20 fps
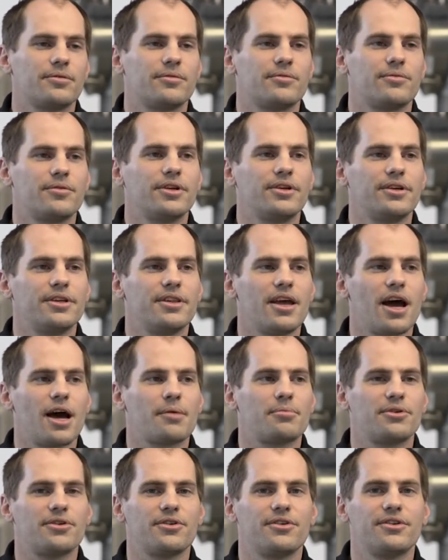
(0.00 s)
really the
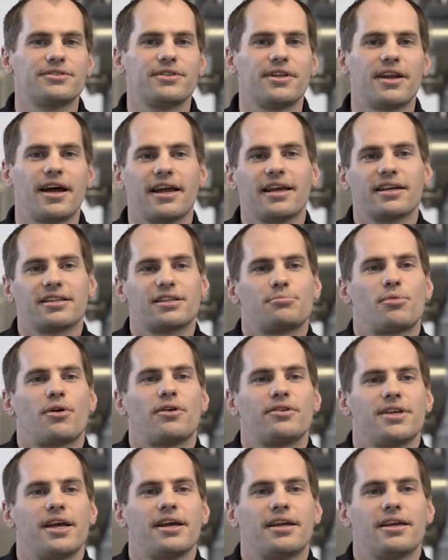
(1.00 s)
opportunities that I get to
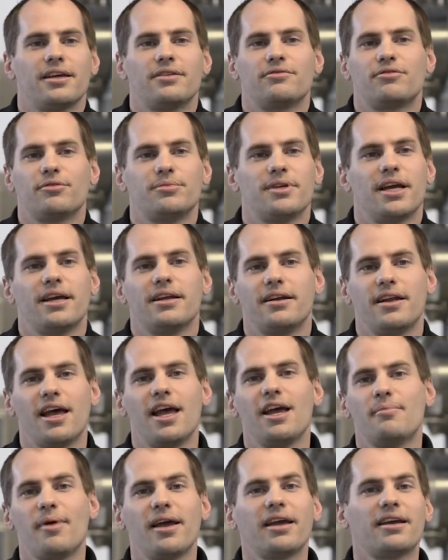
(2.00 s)
partake in from day to
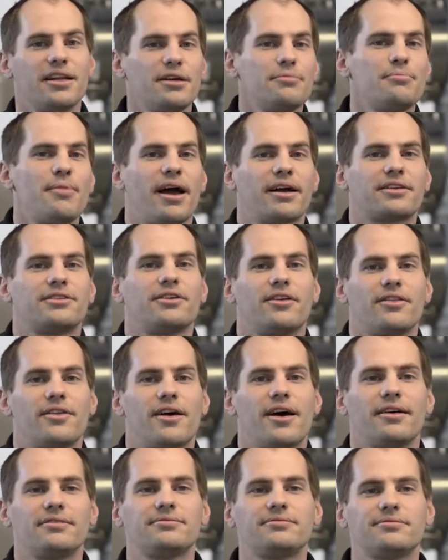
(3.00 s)
day make an impact on
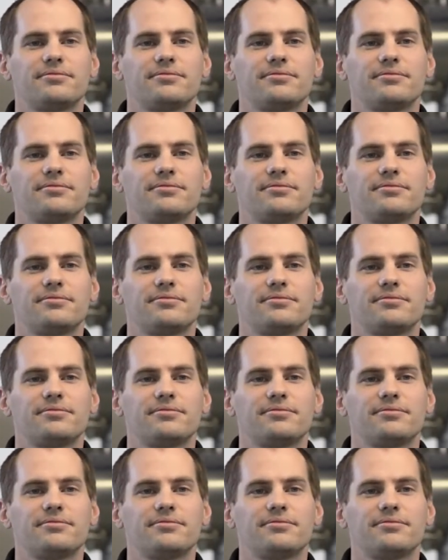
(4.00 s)
that.